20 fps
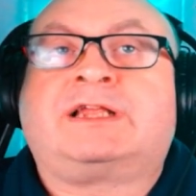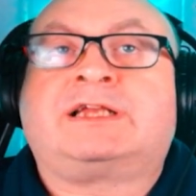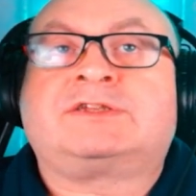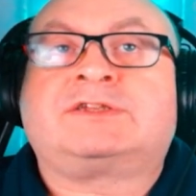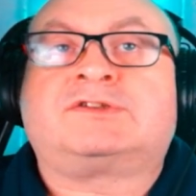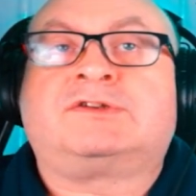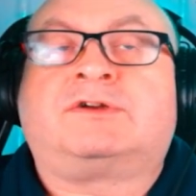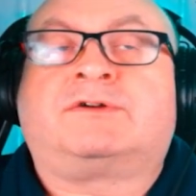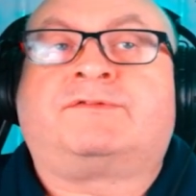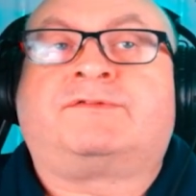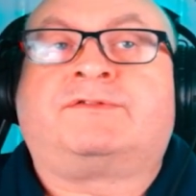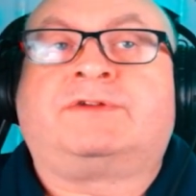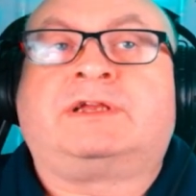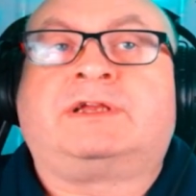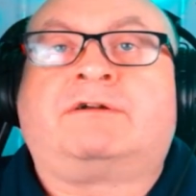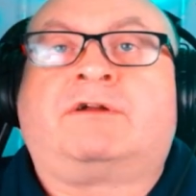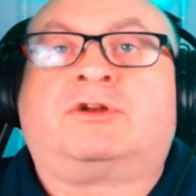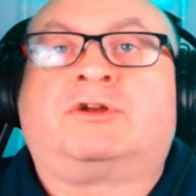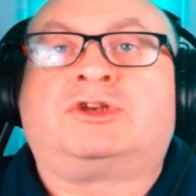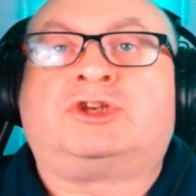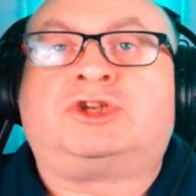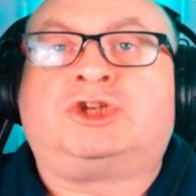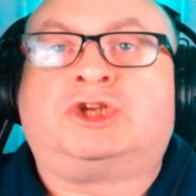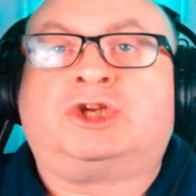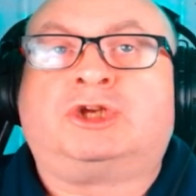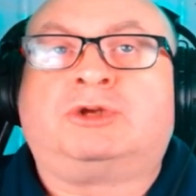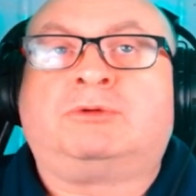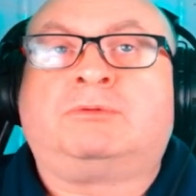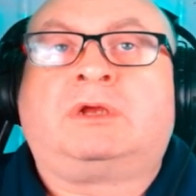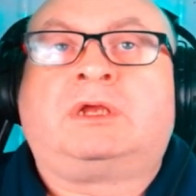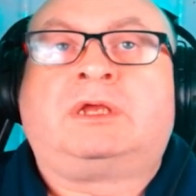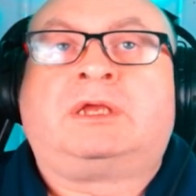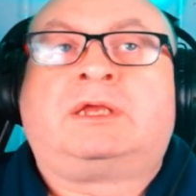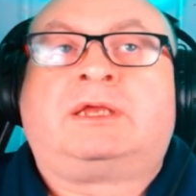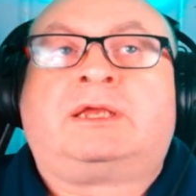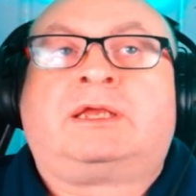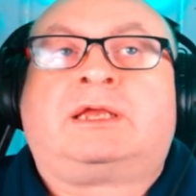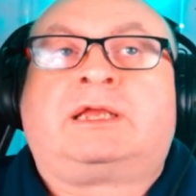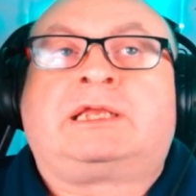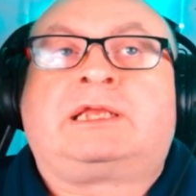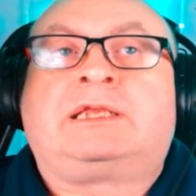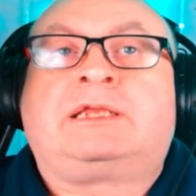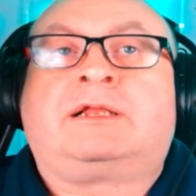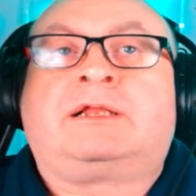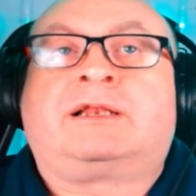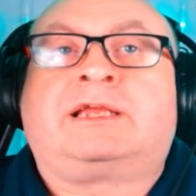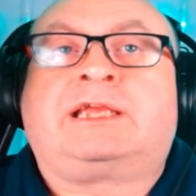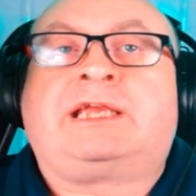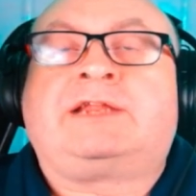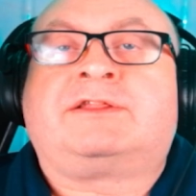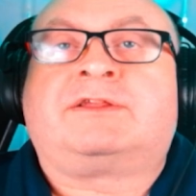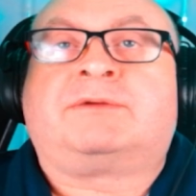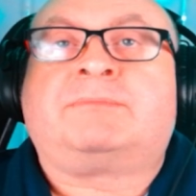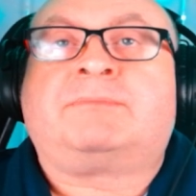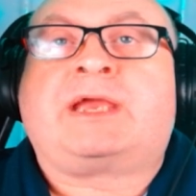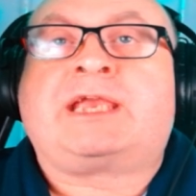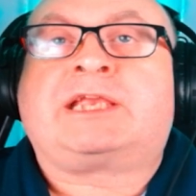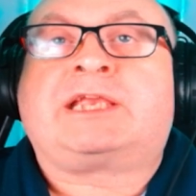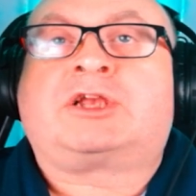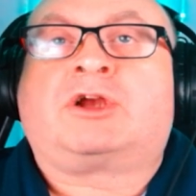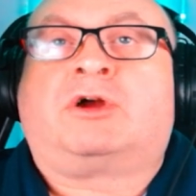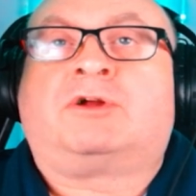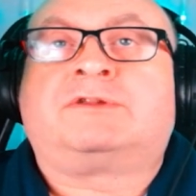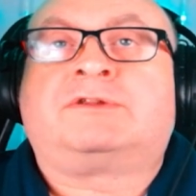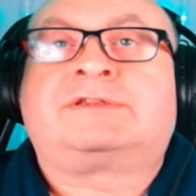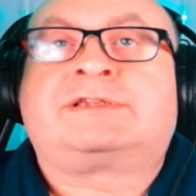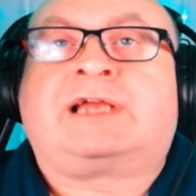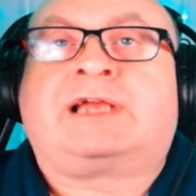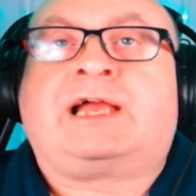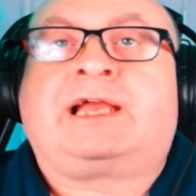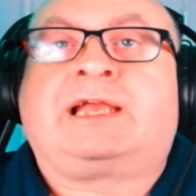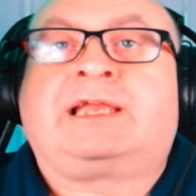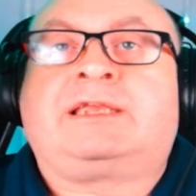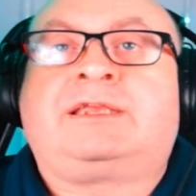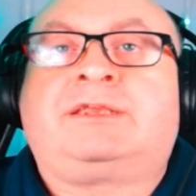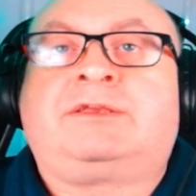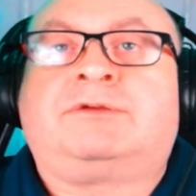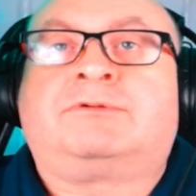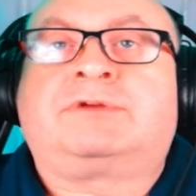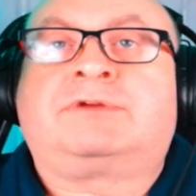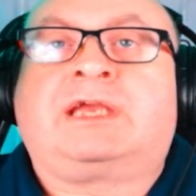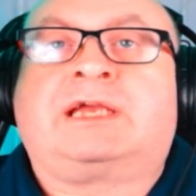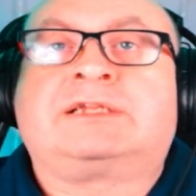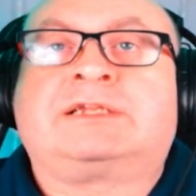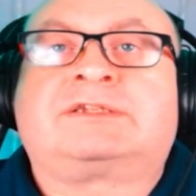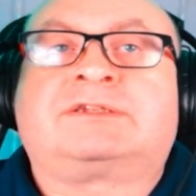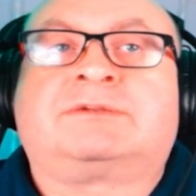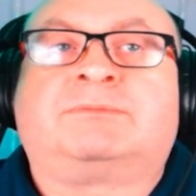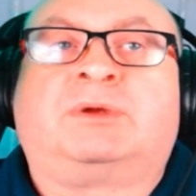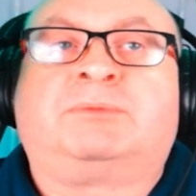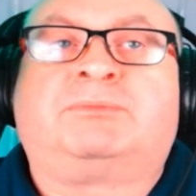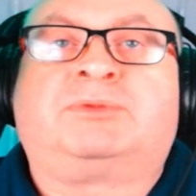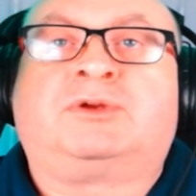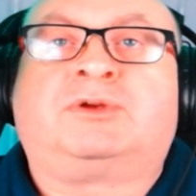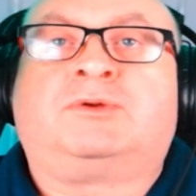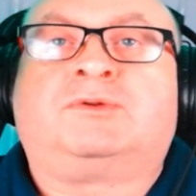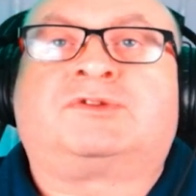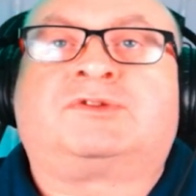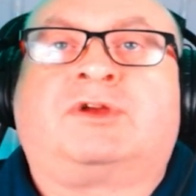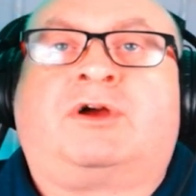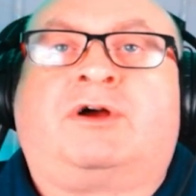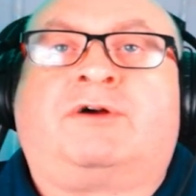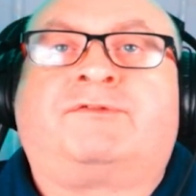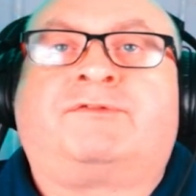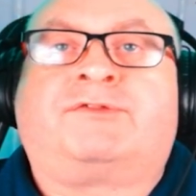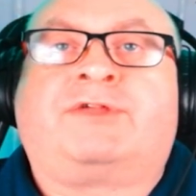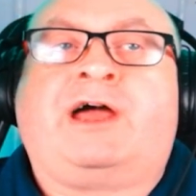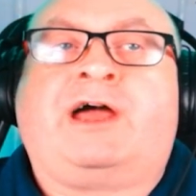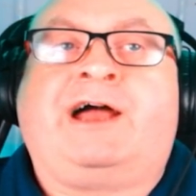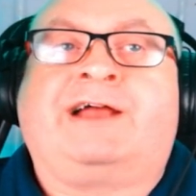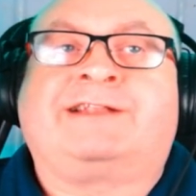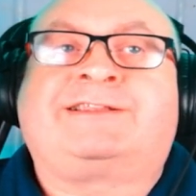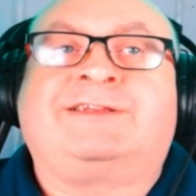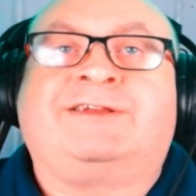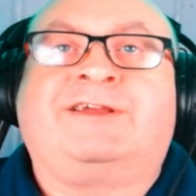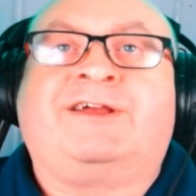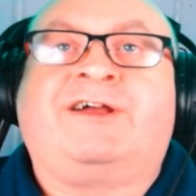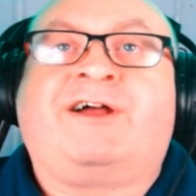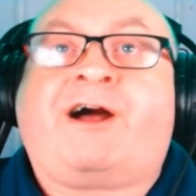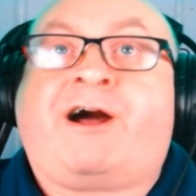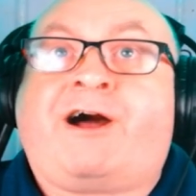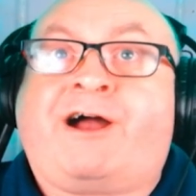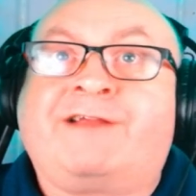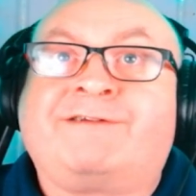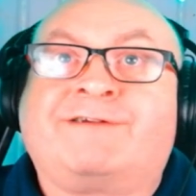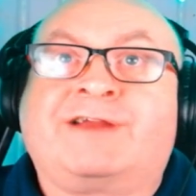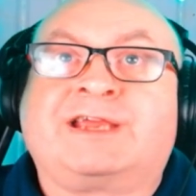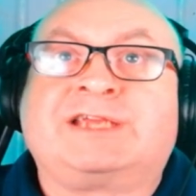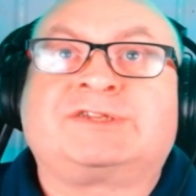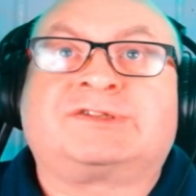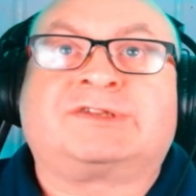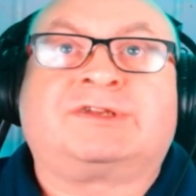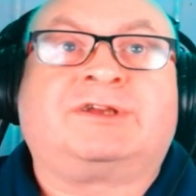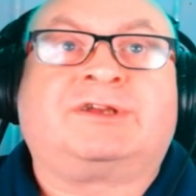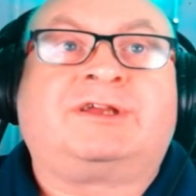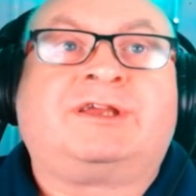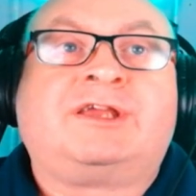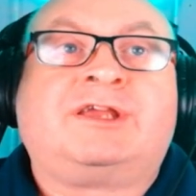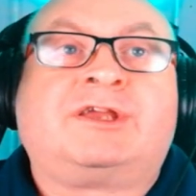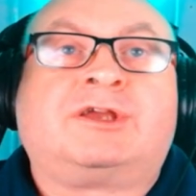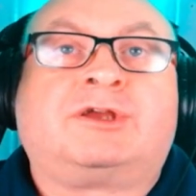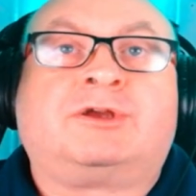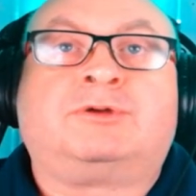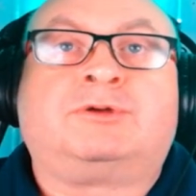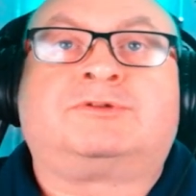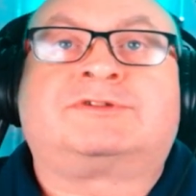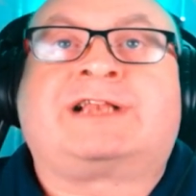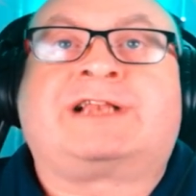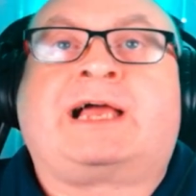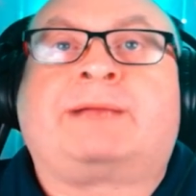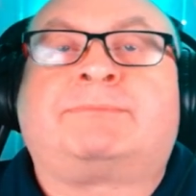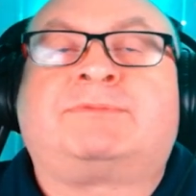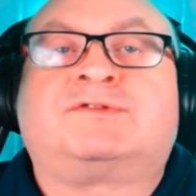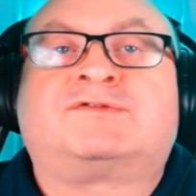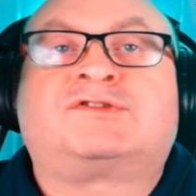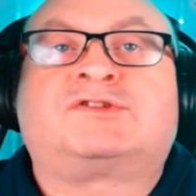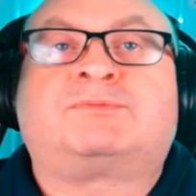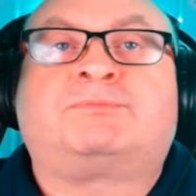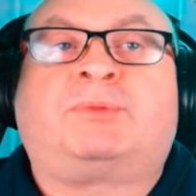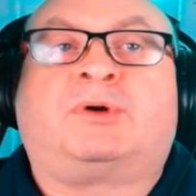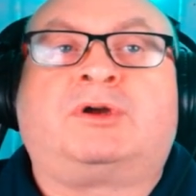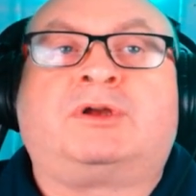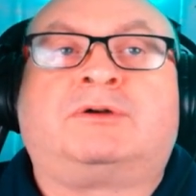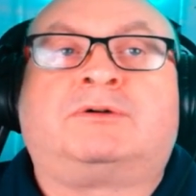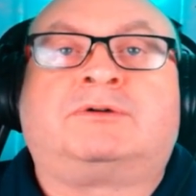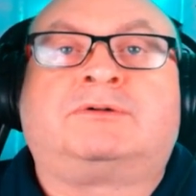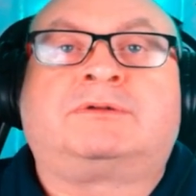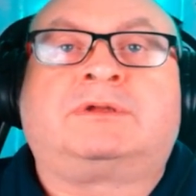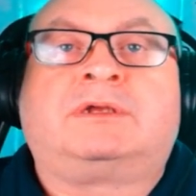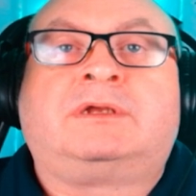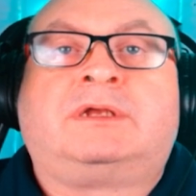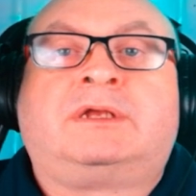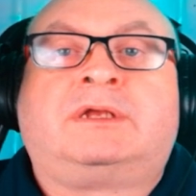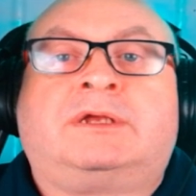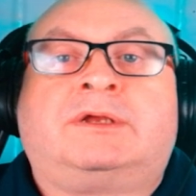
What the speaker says: That's not fair on you. You'll either make contact, you'll get some abuse off that iRacer whose lap you've spoiled.